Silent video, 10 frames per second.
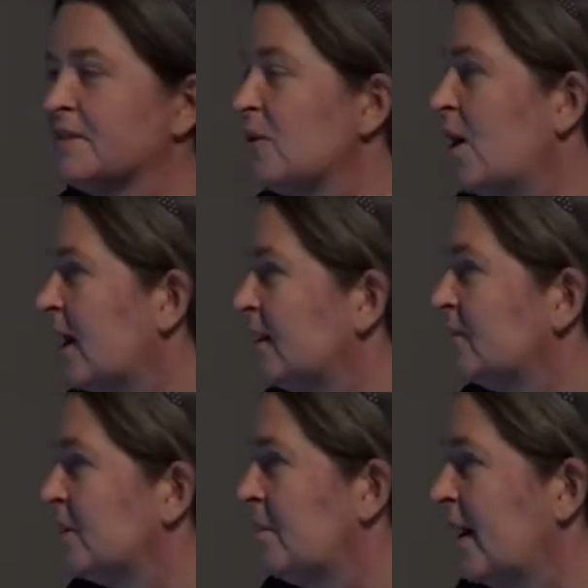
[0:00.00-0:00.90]
so hard
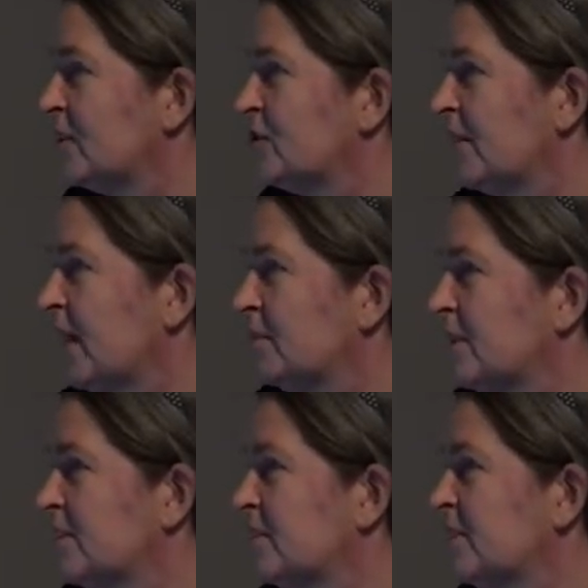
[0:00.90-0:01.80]
to imagine that,
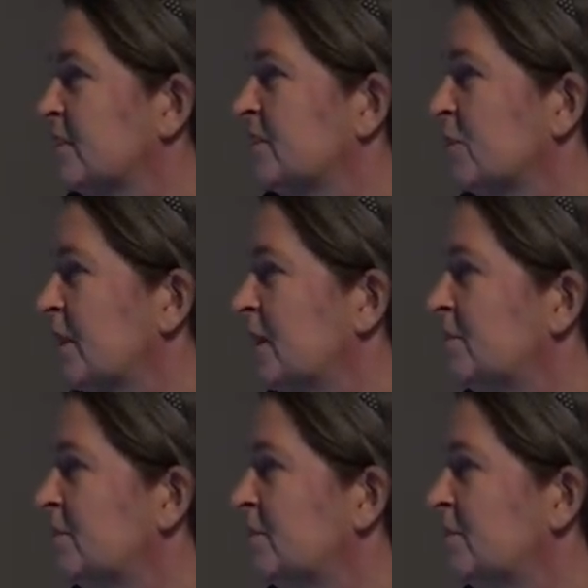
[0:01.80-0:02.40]
because there's so many